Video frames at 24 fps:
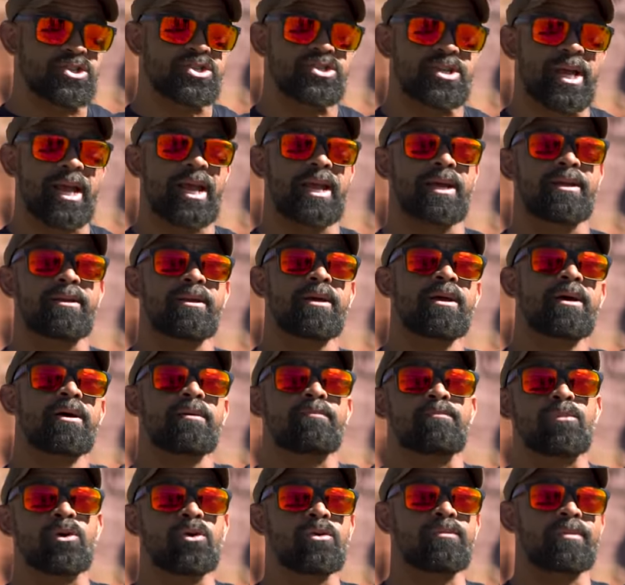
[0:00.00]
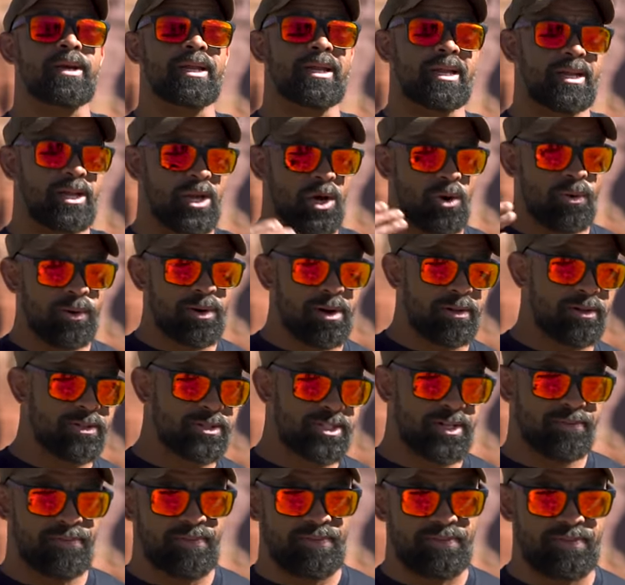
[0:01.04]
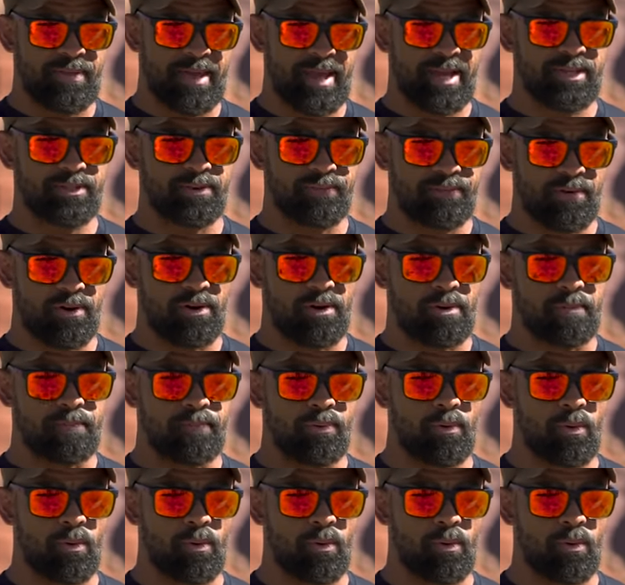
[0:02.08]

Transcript: a sustained movement? And knowing all those different things are very